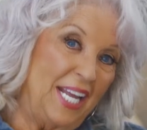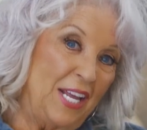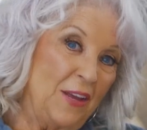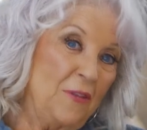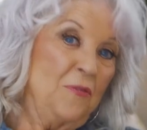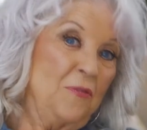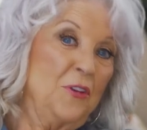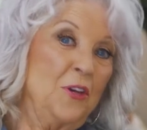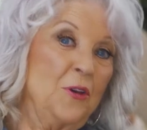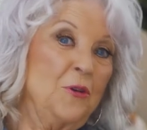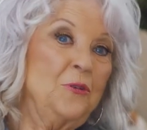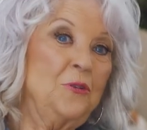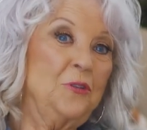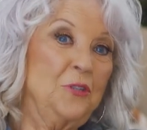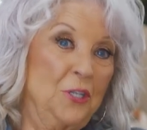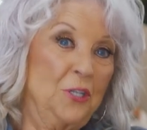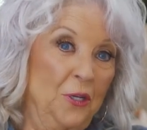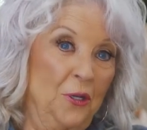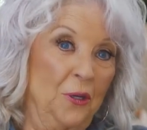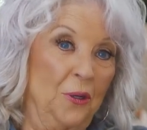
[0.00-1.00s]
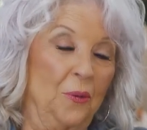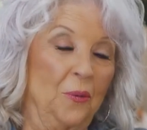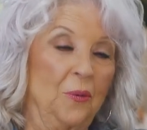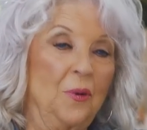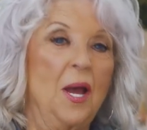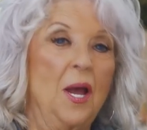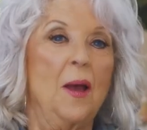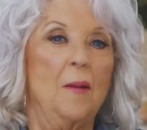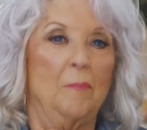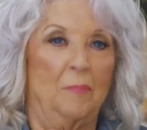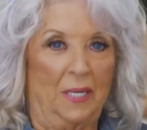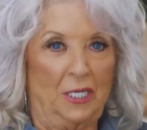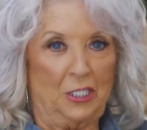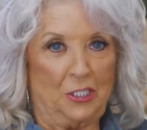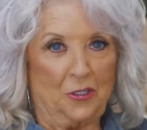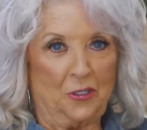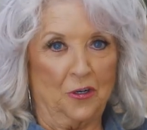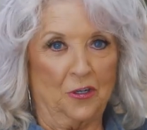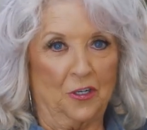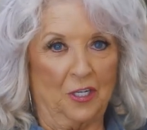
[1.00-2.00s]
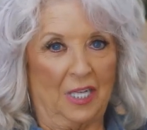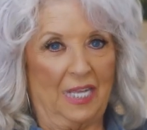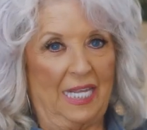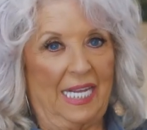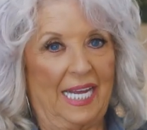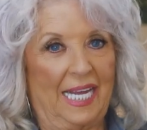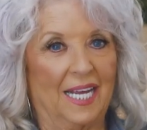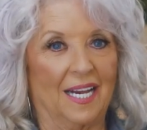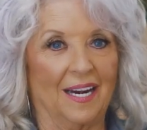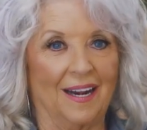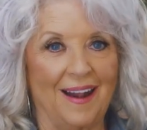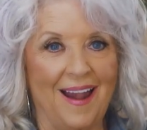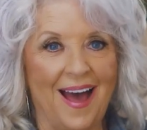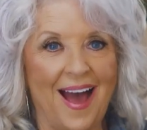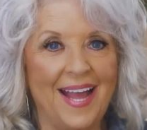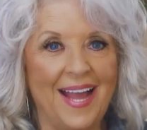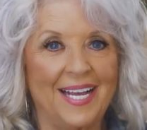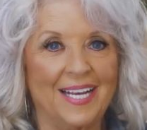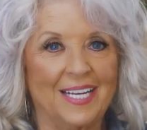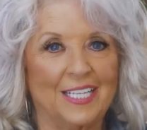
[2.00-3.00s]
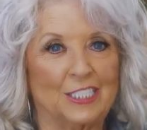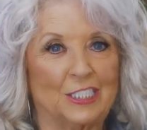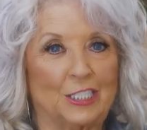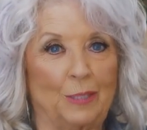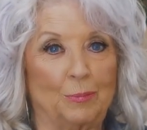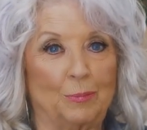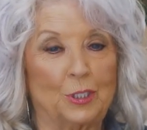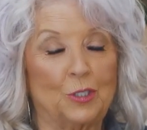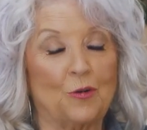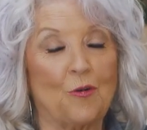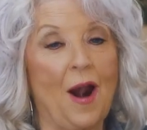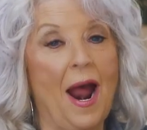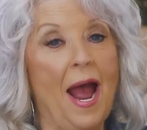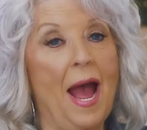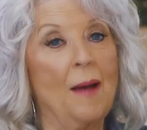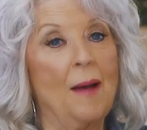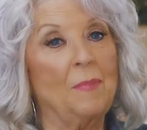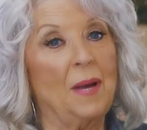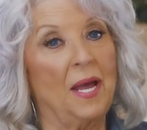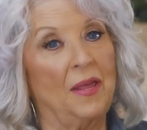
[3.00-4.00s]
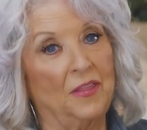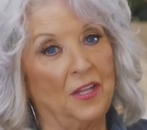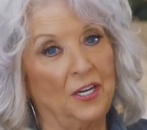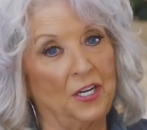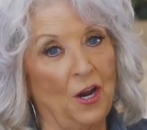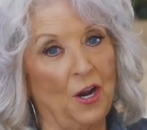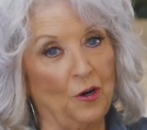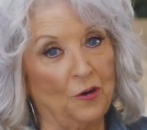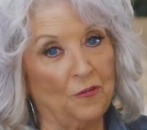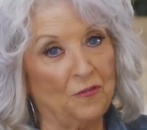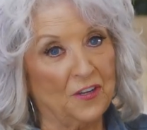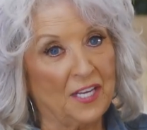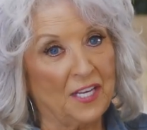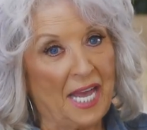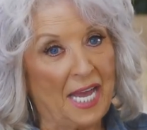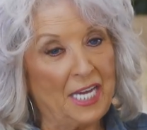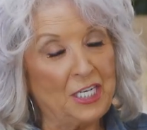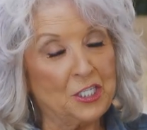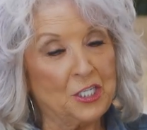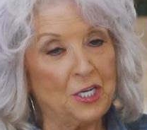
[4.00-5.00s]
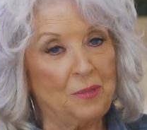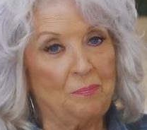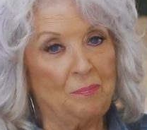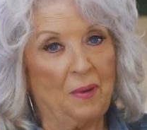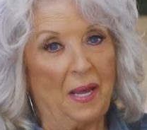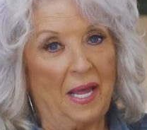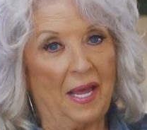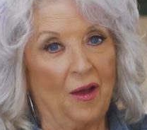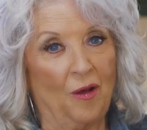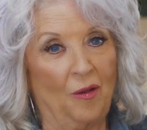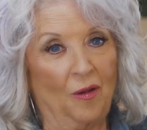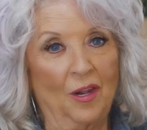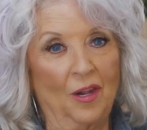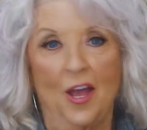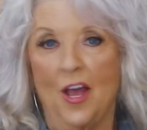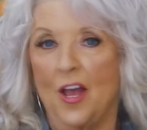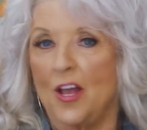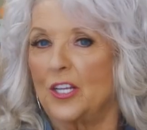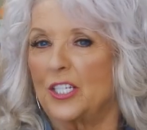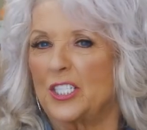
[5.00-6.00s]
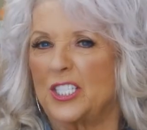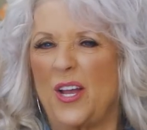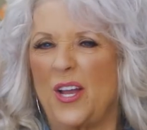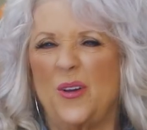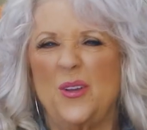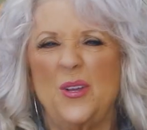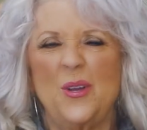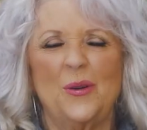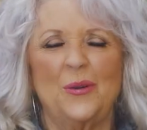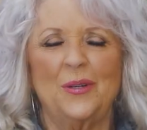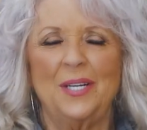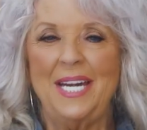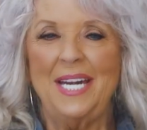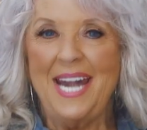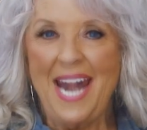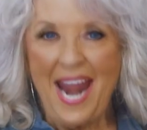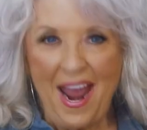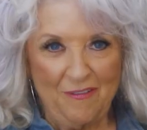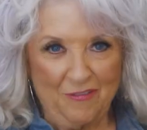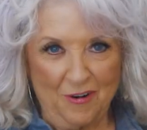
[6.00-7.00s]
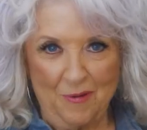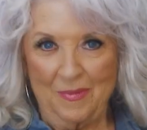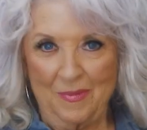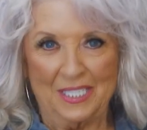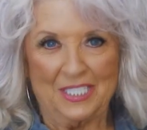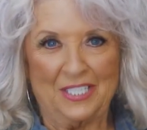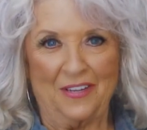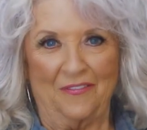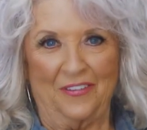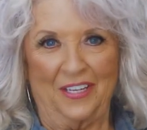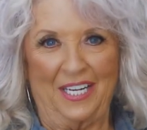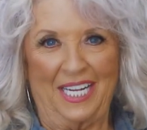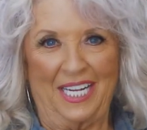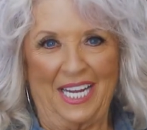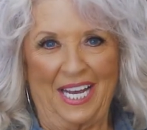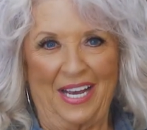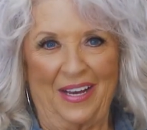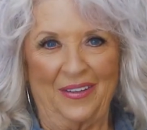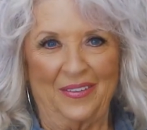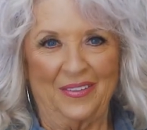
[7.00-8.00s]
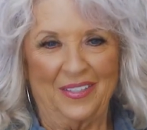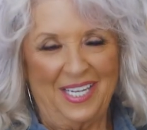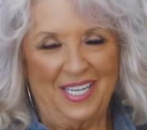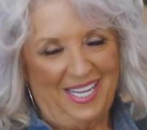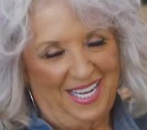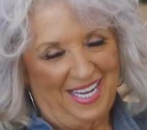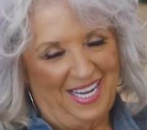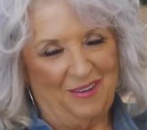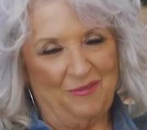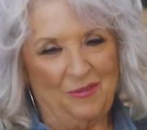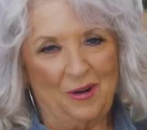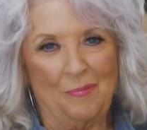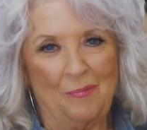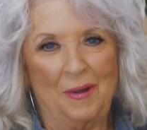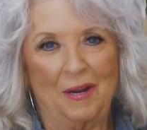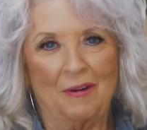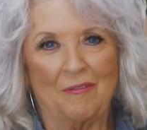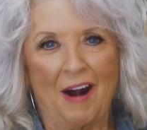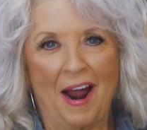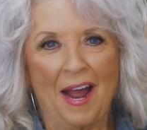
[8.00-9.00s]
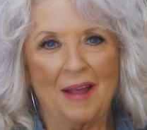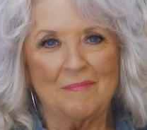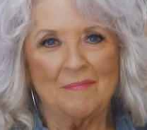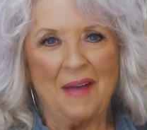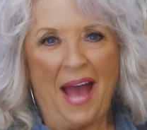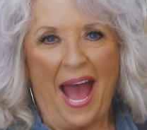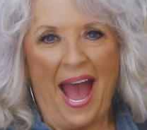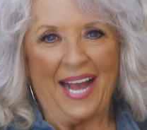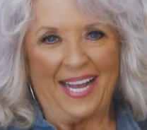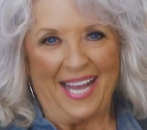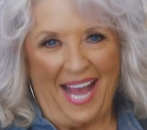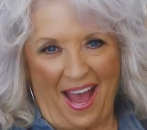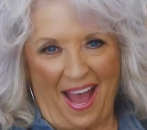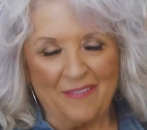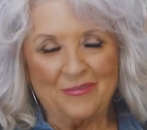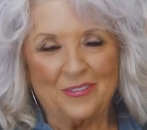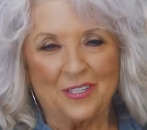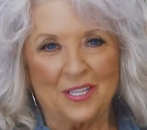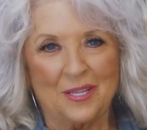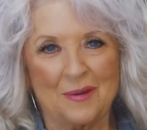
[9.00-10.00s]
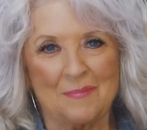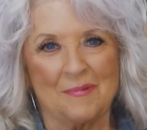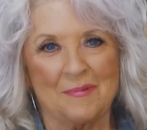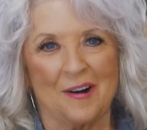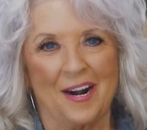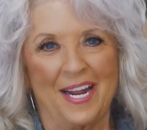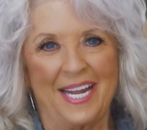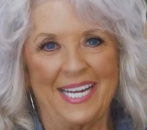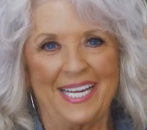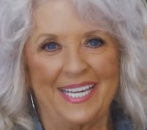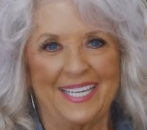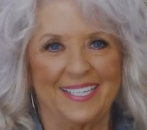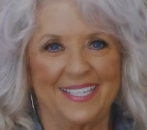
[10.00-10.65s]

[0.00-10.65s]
if you do, be sure to click like, subscribe, and the notification bell so you'll never miss a video. And we'll be right back after the break.